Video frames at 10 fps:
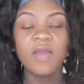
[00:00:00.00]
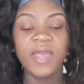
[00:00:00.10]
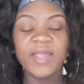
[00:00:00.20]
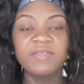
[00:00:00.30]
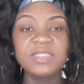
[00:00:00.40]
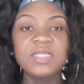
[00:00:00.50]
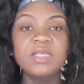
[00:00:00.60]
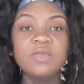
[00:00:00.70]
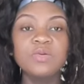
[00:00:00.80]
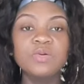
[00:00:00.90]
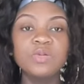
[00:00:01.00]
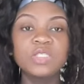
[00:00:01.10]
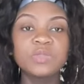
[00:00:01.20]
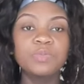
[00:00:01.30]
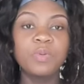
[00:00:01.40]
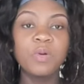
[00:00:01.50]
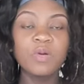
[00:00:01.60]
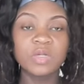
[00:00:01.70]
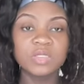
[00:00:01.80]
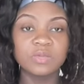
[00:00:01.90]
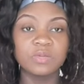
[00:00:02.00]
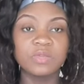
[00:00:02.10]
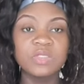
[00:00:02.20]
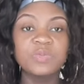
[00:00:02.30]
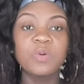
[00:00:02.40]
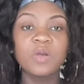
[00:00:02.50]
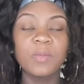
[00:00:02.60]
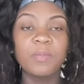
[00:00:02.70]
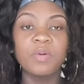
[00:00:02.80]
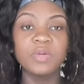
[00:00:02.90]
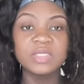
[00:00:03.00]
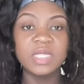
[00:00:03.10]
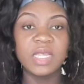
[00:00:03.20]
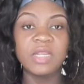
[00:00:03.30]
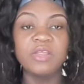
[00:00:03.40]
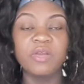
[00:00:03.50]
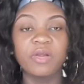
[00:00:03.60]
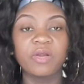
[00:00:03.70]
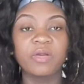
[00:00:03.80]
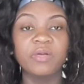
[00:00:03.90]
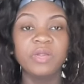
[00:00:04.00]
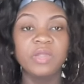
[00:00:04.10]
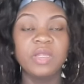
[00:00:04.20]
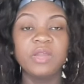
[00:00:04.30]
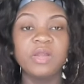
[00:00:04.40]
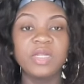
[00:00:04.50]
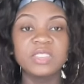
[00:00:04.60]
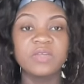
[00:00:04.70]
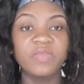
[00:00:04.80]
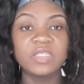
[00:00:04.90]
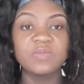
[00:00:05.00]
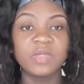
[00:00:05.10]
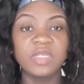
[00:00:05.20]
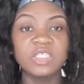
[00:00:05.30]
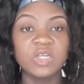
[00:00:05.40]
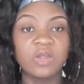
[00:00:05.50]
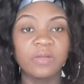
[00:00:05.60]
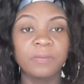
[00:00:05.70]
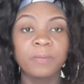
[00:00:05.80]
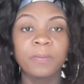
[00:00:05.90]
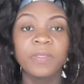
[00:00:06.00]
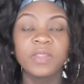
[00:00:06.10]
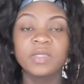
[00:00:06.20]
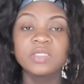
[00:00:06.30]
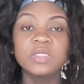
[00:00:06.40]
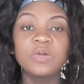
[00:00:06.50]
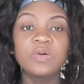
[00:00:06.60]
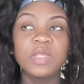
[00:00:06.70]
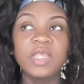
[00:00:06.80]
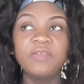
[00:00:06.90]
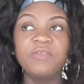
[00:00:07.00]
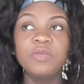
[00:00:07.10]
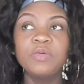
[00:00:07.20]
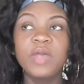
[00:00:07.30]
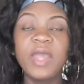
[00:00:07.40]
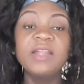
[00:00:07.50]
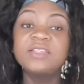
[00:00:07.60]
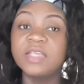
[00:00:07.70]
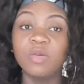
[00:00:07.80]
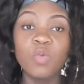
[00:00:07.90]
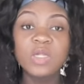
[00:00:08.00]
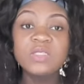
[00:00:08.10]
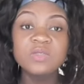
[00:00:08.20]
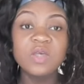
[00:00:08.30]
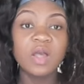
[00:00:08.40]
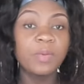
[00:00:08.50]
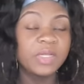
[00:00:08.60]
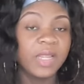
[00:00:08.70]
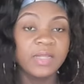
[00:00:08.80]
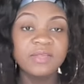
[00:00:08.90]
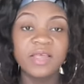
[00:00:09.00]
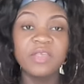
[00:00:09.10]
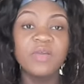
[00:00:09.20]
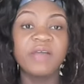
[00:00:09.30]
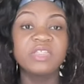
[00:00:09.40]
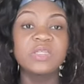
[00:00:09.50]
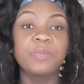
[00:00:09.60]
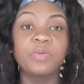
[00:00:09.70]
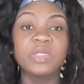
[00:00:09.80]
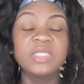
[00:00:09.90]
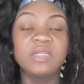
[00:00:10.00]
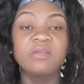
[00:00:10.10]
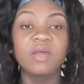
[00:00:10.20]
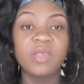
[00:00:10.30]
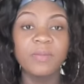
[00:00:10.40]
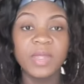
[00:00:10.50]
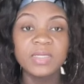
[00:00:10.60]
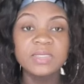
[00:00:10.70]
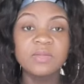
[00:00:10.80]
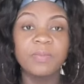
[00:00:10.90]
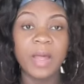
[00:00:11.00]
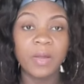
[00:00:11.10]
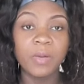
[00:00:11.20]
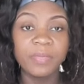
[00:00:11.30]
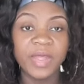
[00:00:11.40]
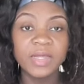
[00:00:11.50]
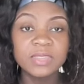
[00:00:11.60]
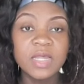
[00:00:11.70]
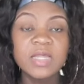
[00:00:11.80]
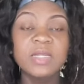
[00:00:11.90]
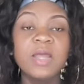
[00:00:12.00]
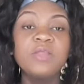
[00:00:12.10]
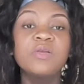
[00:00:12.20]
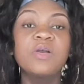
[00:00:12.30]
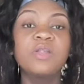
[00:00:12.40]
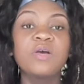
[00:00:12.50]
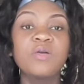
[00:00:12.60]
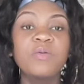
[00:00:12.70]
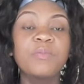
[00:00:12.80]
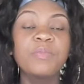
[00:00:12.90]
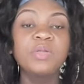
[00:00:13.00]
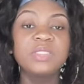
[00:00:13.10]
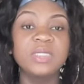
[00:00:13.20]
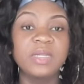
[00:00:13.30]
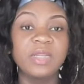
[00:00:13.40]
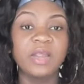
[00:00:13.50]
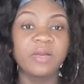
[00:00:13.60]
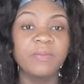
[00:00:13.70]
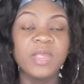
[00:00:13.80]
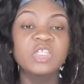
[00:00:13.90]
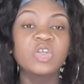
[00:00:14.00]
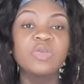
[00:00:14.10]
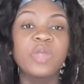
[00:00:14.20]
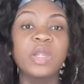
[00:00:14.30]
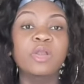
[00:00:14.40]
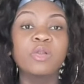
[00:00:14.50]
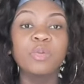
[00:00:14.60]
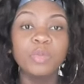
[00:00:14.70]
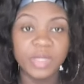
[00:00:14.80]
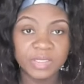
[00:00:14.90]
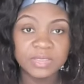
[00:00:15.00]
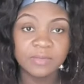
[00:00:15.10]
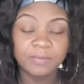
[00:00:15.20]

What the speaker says: everything you spoke about in your letter of explanation. So if once you talk about anything and you have supporting documents to back up that, then you're gonna put it there. Make sure you include it,